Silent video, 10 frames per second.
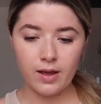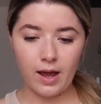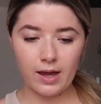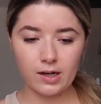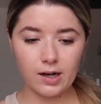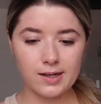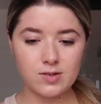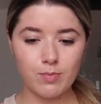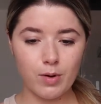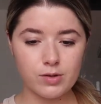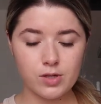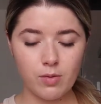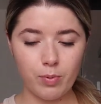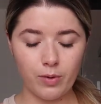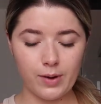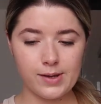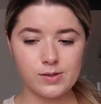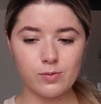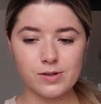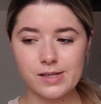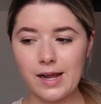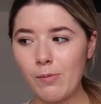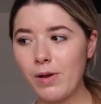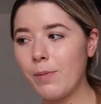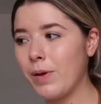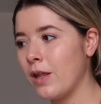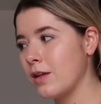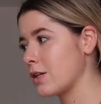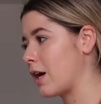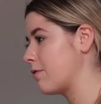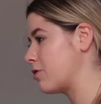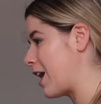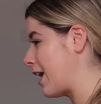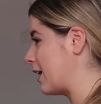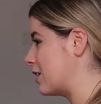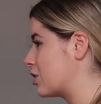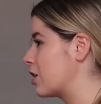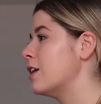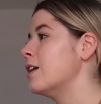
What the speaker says: and I liked most of the boys, whereas now my opinions kind of changed.